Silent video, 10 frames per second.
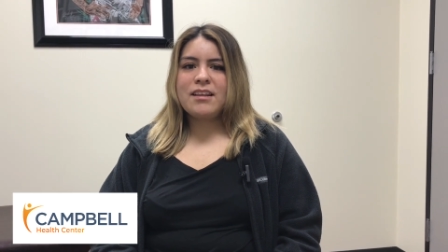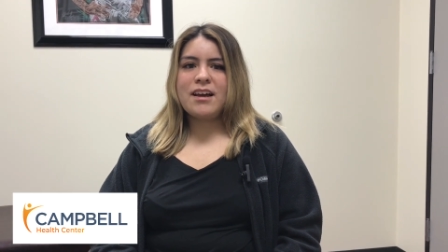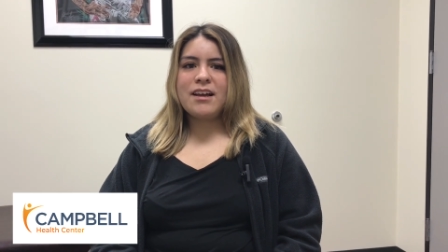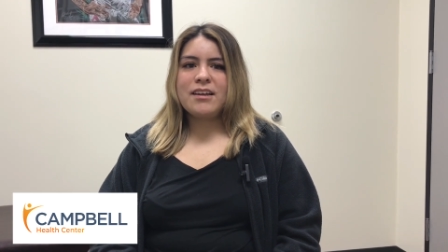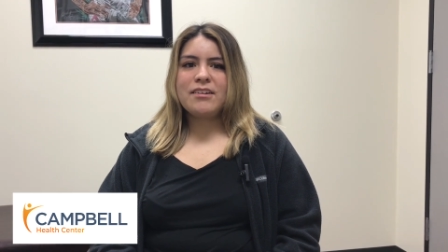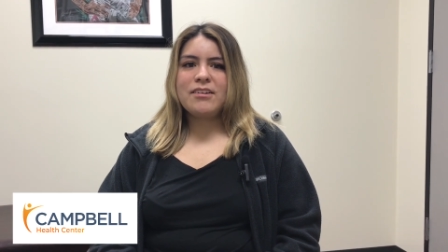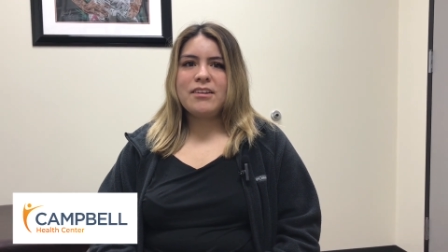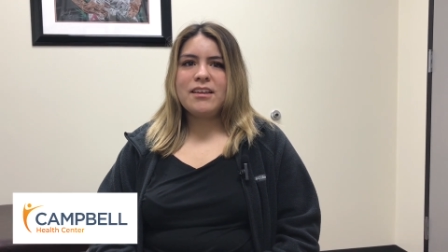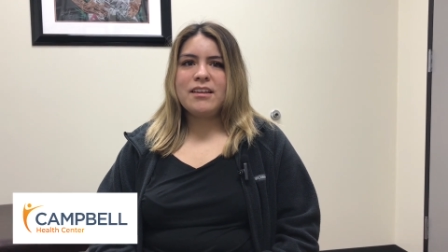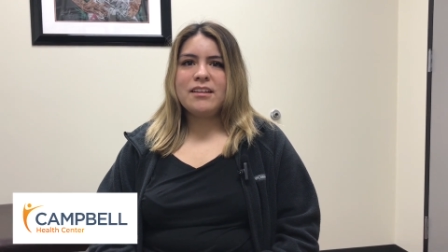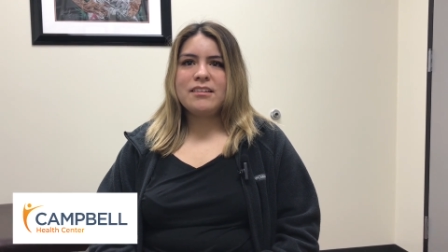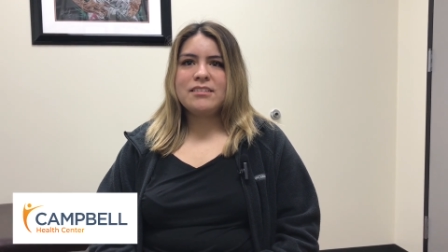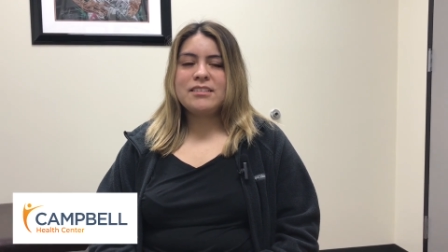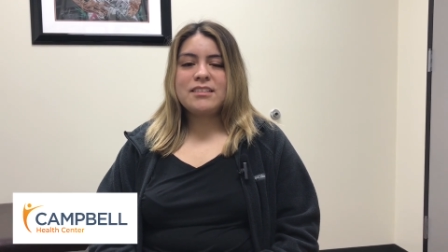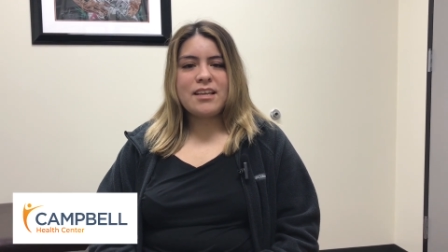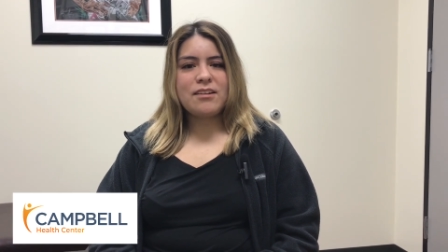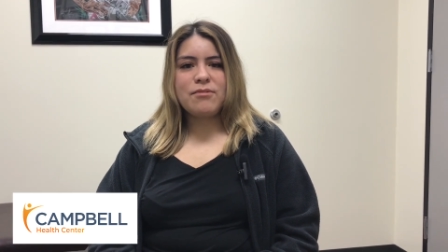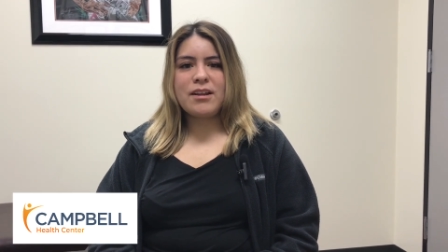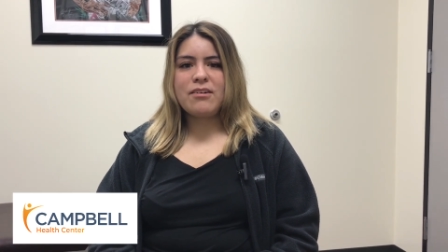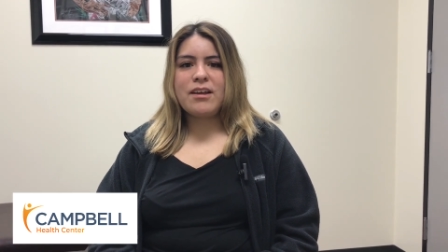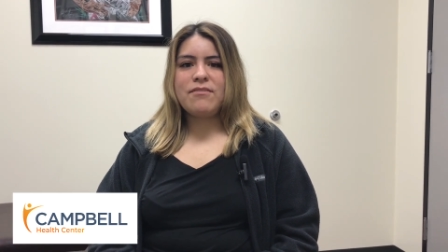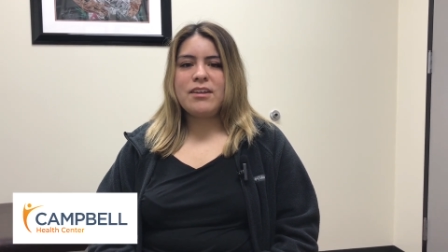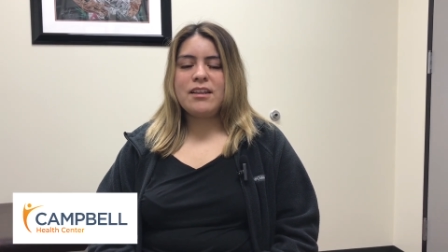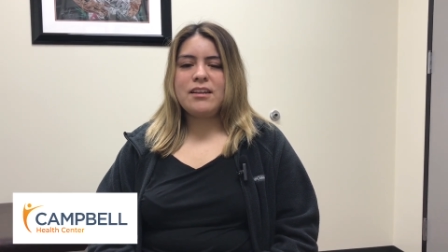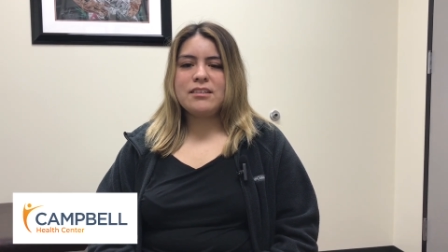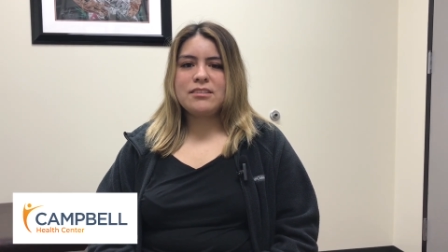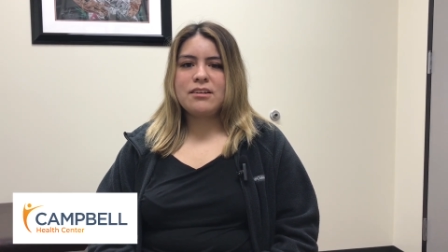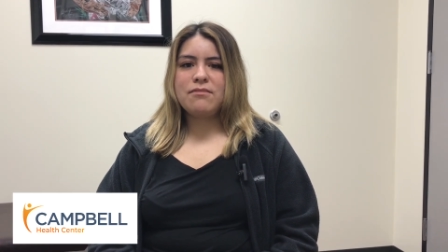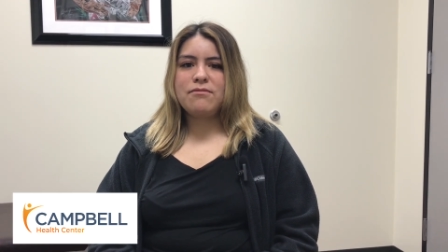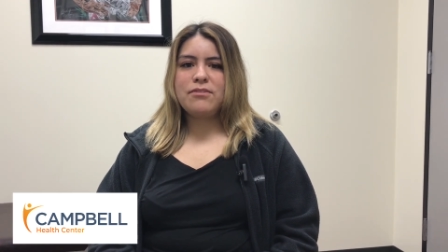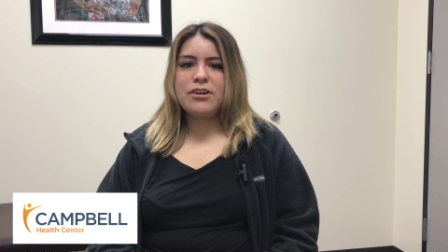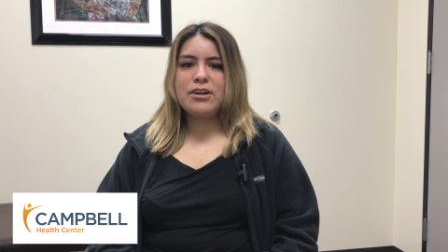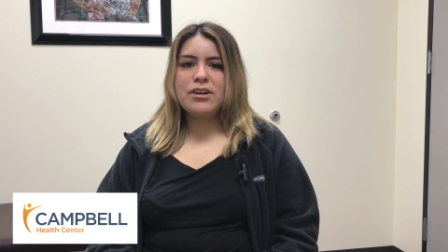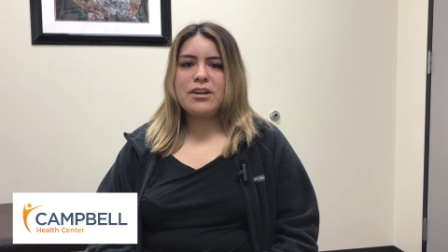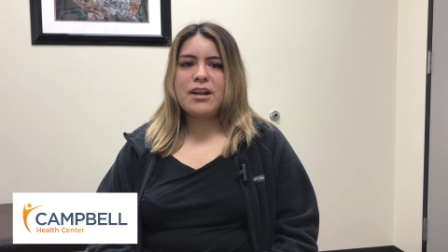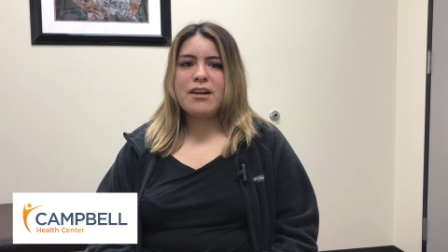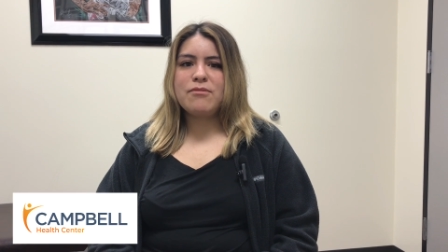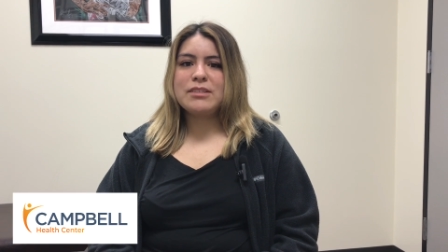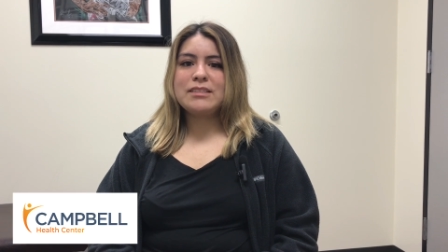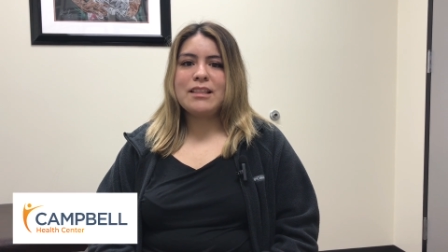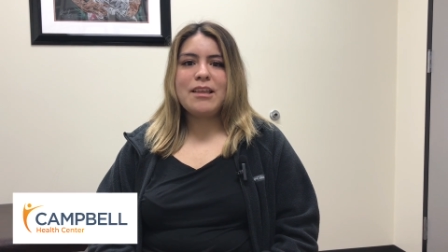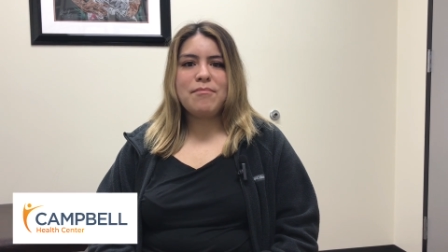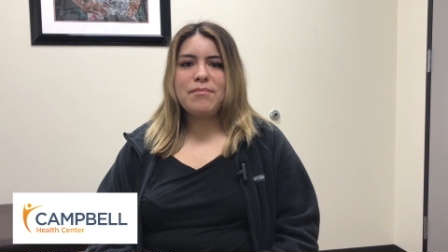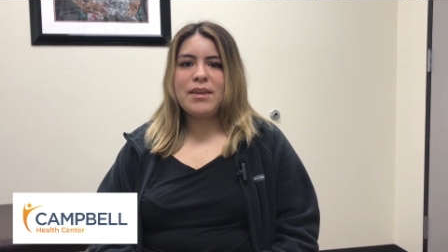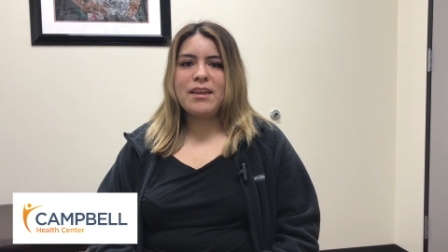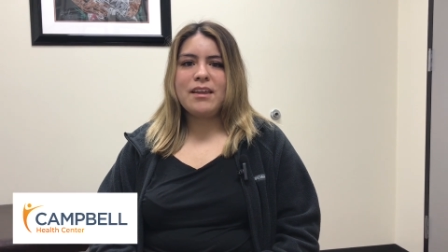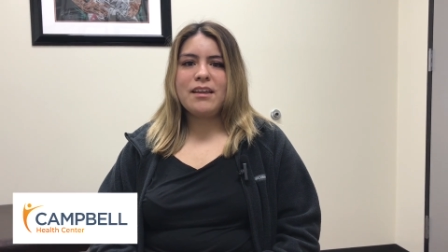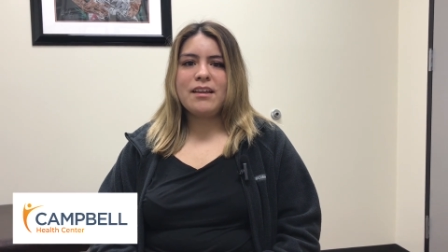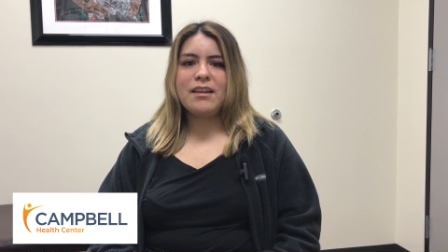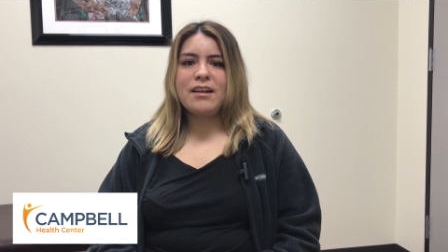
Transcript: I couldn't sit without having any discomfort. I was limping.